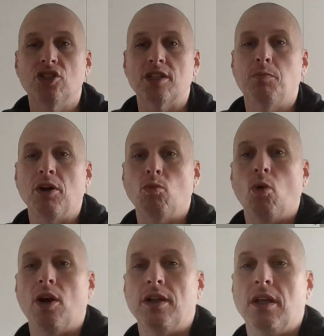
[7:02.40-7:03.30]

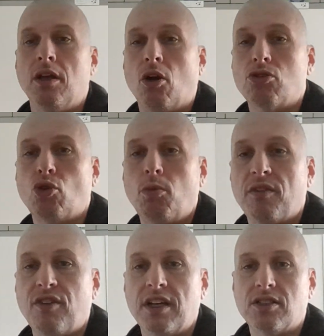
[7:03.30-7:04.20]
6.1
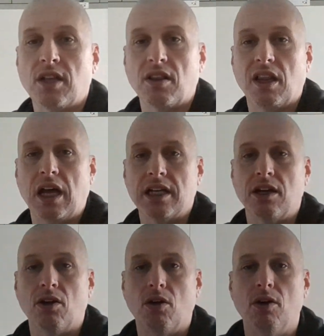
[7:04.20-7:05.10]
Oktoberfest
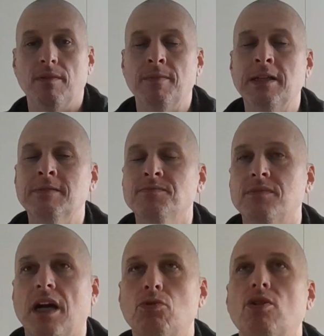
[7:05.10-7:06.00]
Lager?
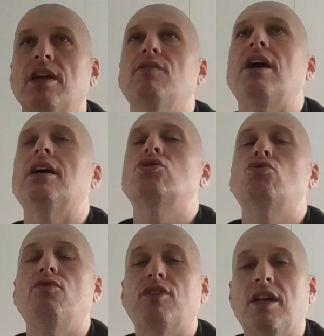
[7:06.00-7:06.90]
I'm going to give that a
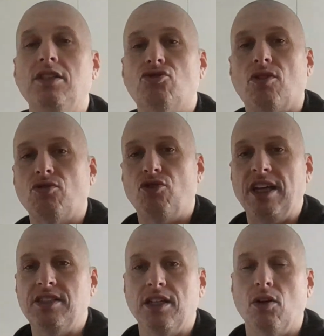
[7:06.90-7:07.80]
suffocating drunk
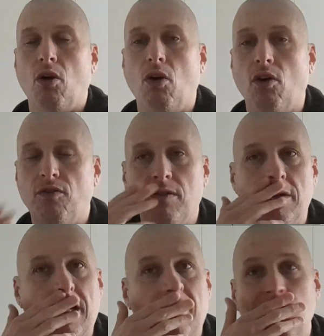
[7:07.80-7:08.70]
rating of,
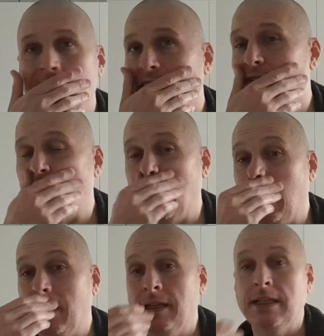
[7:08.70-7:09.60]
I'm going to give
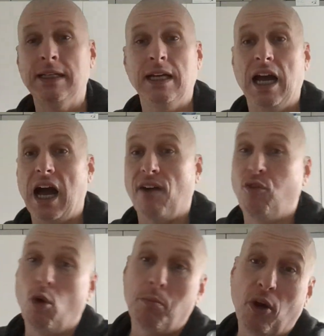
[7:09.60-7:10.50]
that a
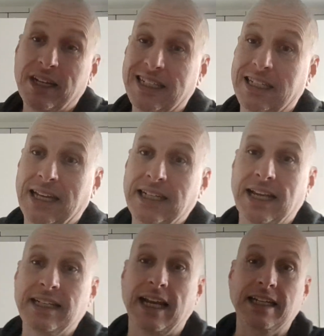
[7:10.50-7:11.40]

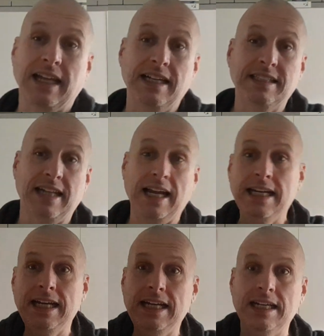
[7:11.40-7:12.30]

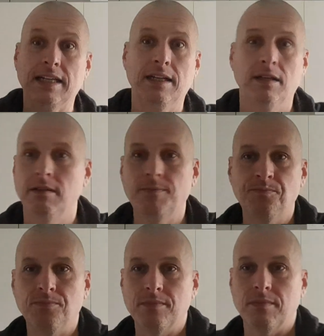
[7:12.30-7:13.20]
4.99999
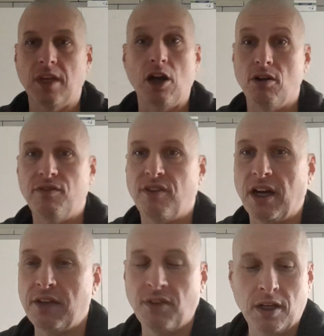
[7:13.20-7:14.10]
out of
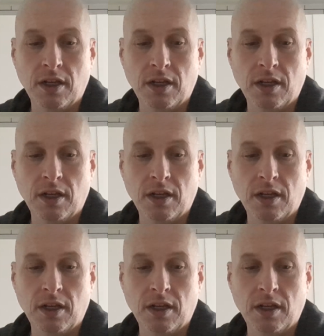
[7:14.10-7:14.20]
5.